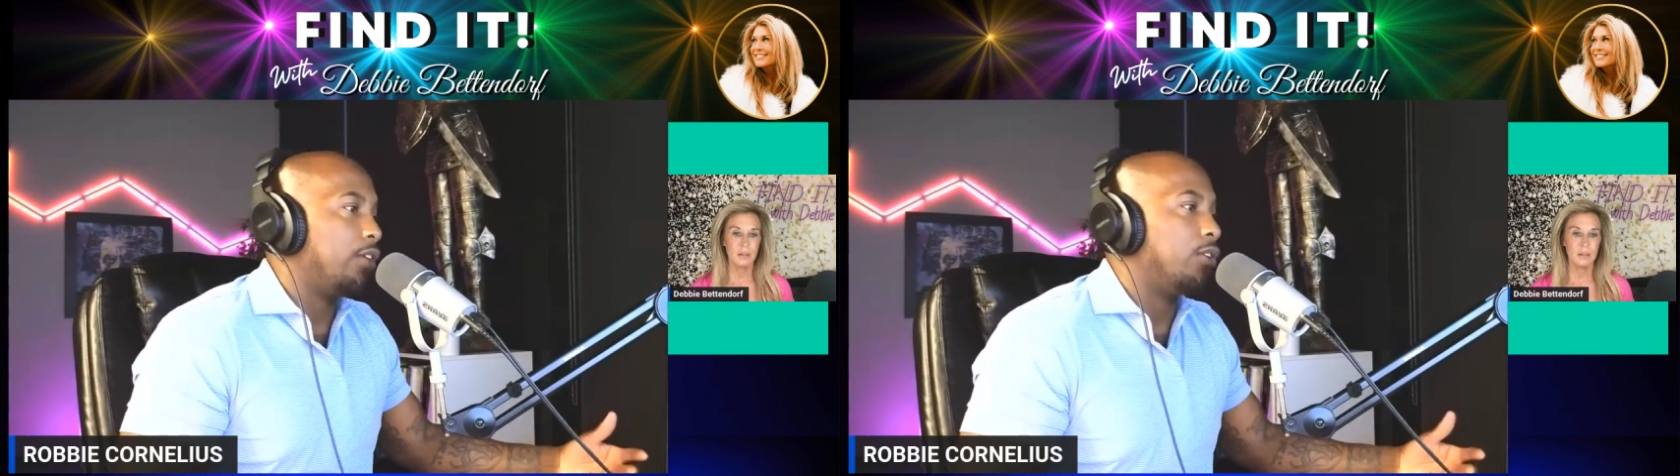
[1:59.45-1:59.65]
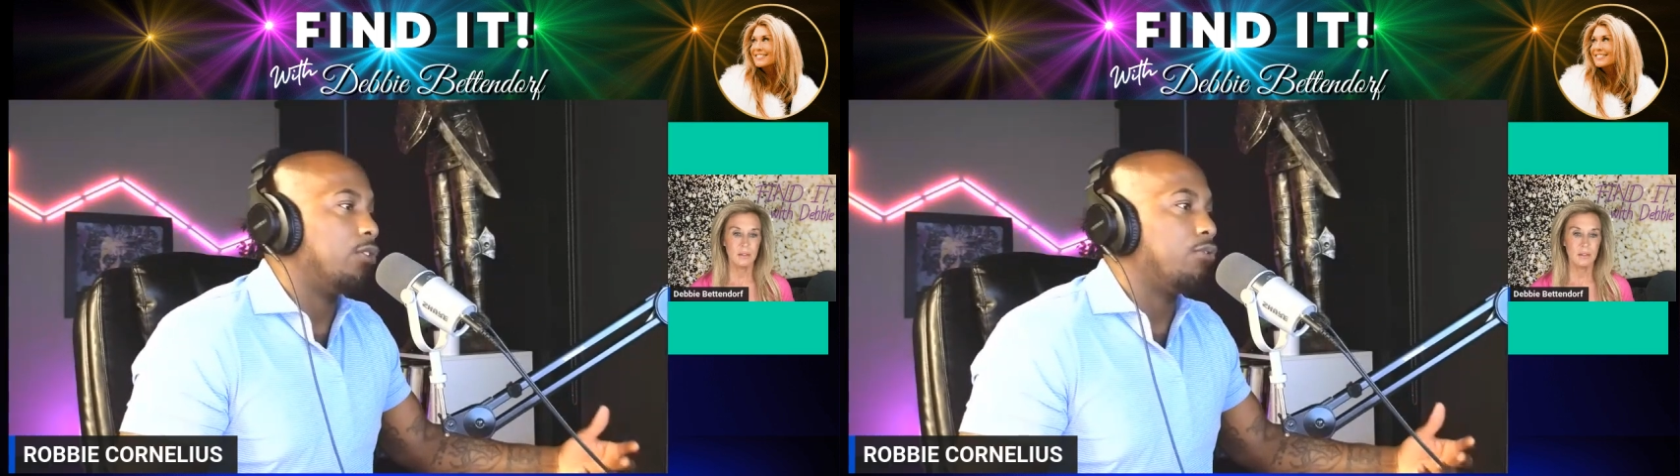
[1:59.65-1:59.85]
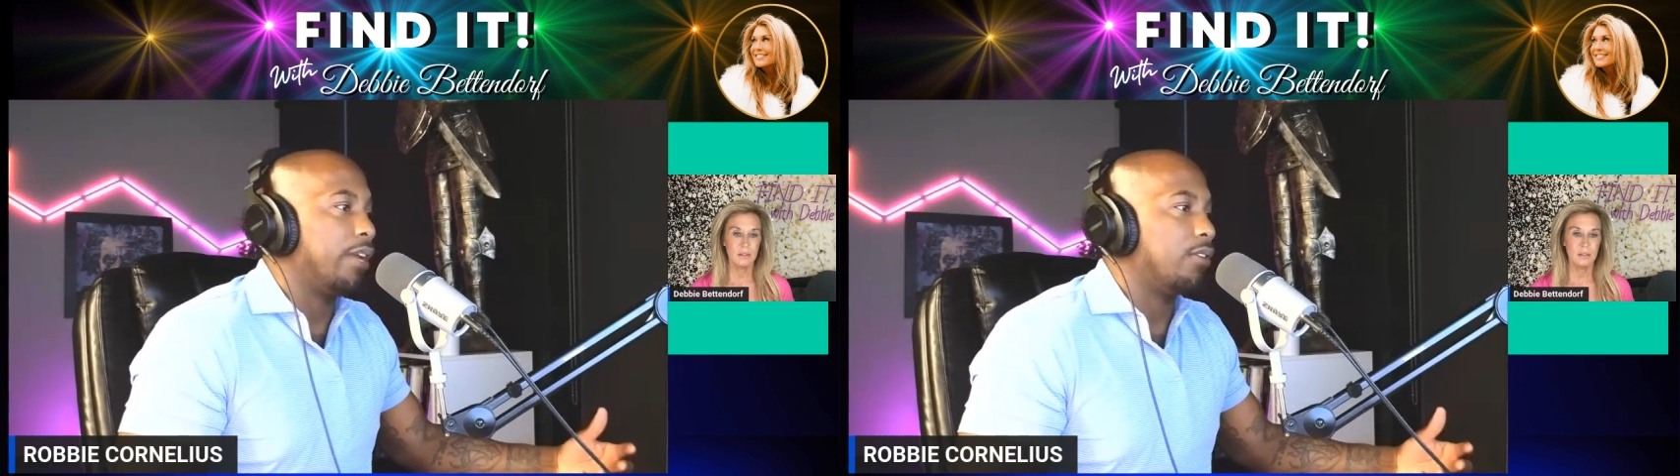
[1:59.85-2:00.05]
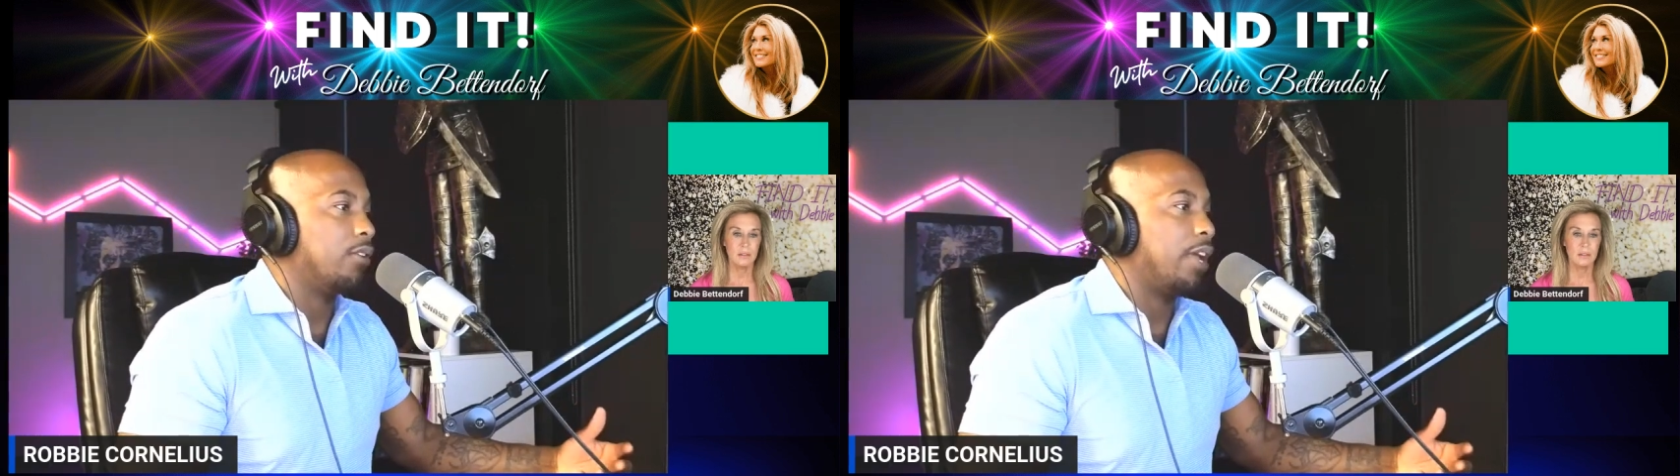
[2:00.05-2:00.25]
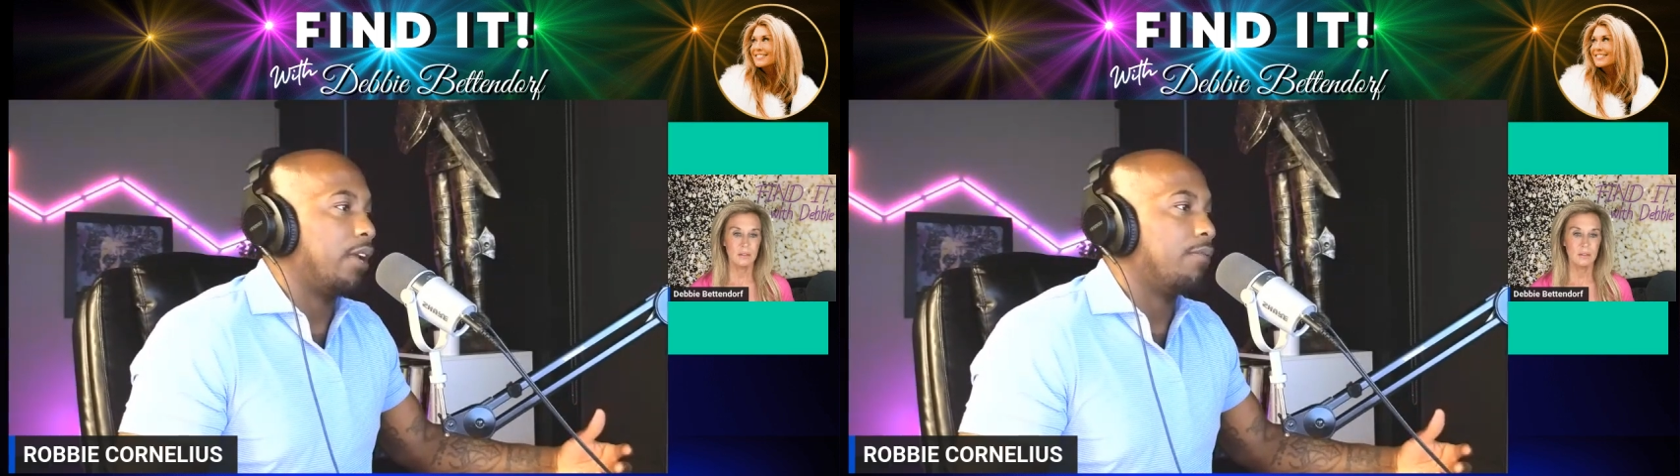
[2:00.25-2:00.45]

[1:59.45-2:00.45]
you're dressed like a